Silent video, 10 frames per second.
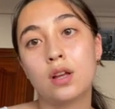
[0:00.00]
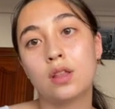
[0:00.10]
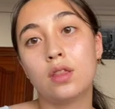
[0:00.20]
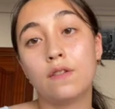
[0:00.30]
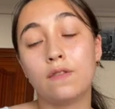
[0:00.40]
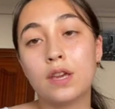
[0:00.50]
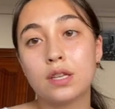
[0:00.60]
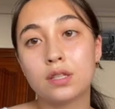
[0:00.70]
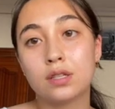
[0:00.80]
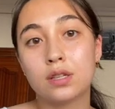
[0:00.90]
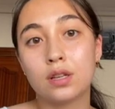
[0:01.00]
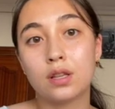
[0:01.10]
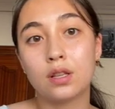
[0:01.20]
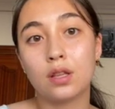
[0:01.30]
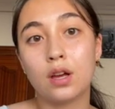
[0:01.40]
the Feast
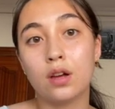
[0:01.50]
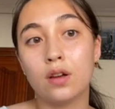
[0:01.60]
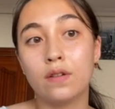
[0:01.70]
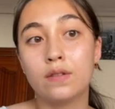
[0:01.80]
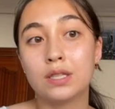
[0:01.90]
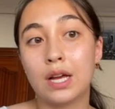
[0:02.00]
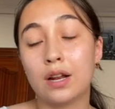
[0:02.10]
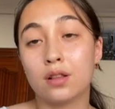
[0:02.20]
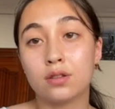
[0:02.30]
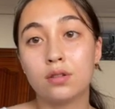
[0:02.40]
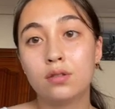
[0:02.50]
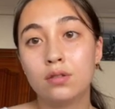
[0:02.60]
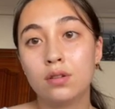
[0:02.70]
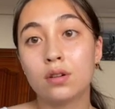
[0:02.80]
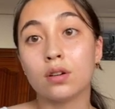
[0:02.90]
of San
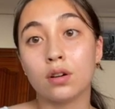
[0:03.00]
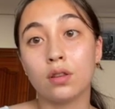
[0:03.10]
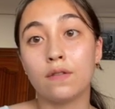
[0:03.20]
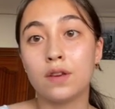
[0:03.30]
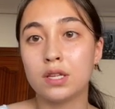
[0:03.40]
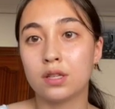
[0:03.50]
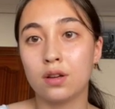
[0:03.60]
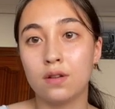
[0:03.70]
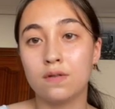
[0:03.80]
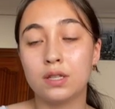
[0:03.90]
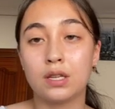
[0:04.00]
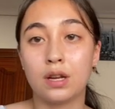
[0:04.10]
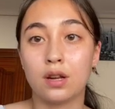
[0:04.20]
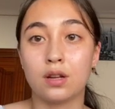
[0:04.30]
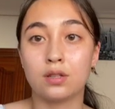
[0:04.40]
Anton, or the Feast of
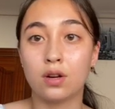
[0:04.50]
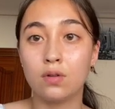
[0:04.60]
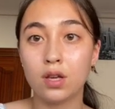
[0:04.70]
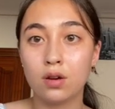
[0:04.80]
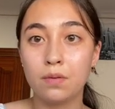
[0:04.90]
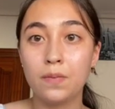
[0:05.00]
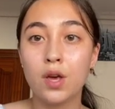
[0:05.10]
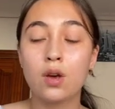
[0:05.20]
Saint Antonio,